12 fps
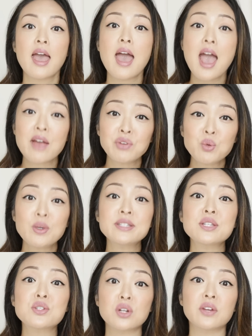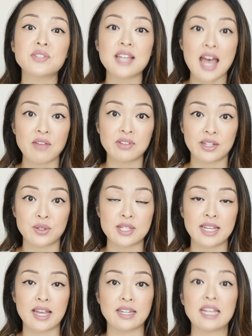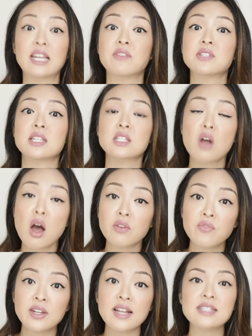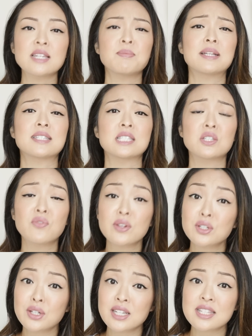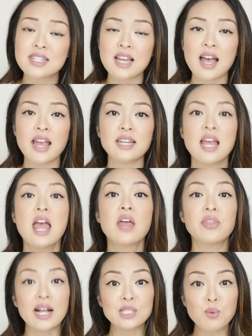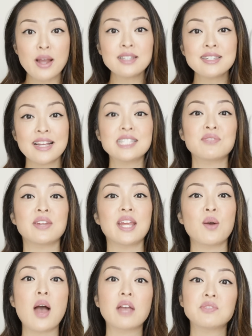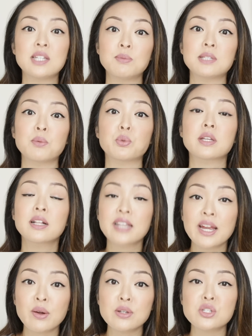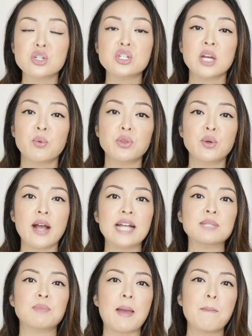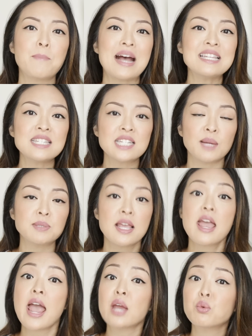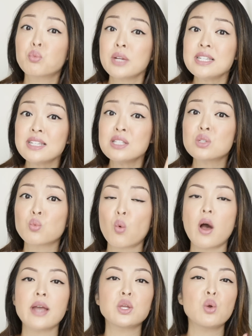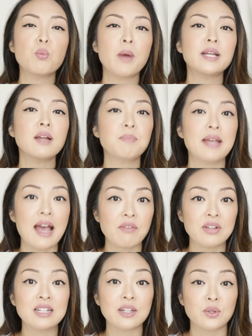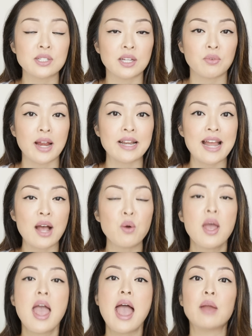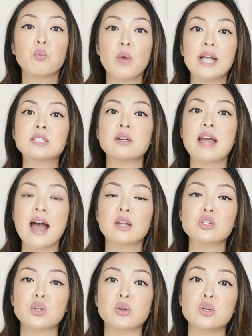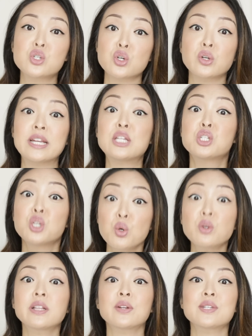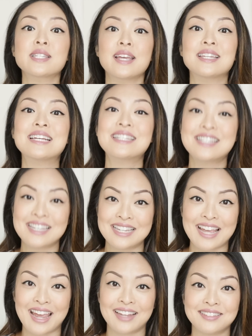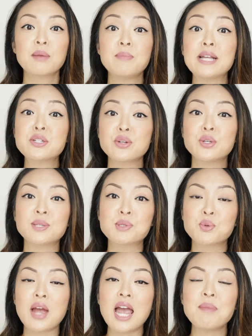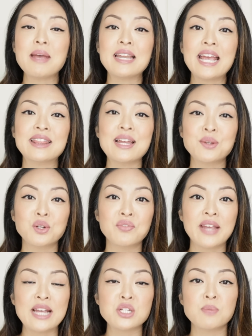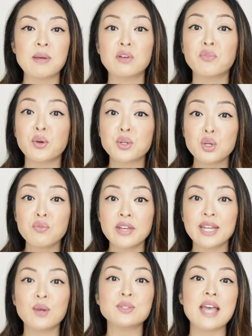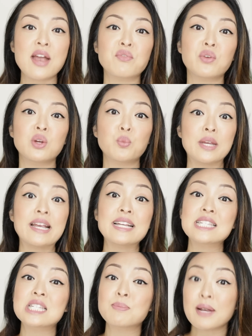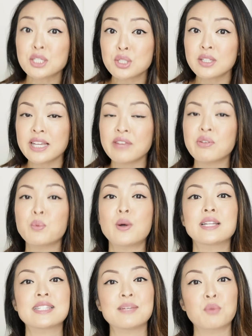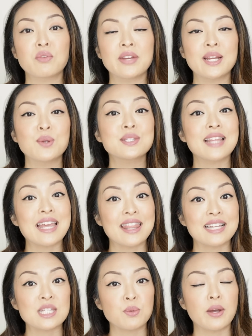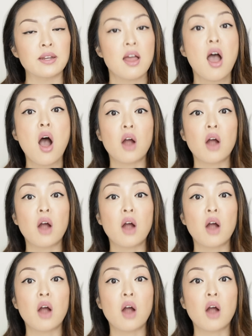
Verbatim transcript: Everyone deserves to have clear skin. It gives us confidence and makes us feel good inside. That's why in today's video, I've teamed up with Clarins to share with you guys my best tips and reasons why you might not be having clear skin right now and ways on how to start your journey to clear skin today. Make sure you subscribe and hit that notification bell for new videos every week, especially if you want to see more videos like this one.